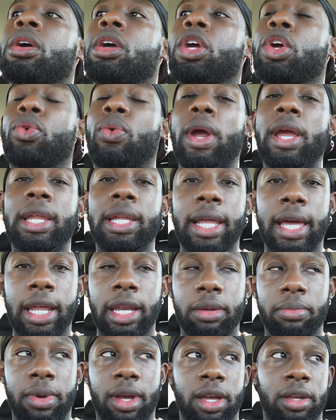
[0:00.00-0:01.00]
Great
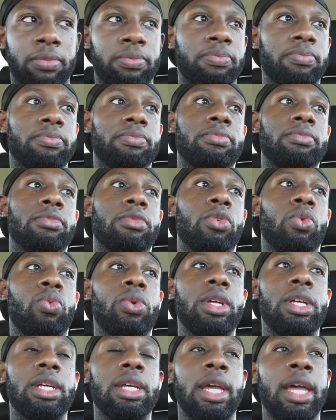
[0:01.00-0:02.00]
lady, man.
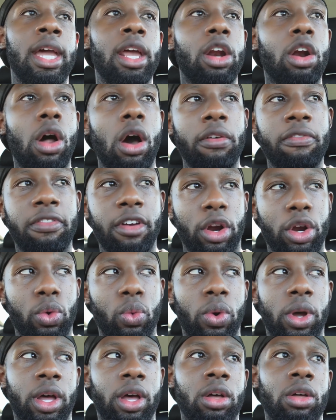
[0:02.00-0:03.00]
We hit it off very
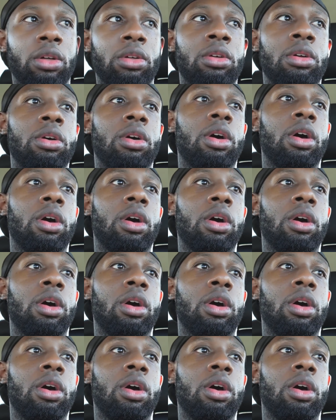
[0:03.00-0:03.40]
well.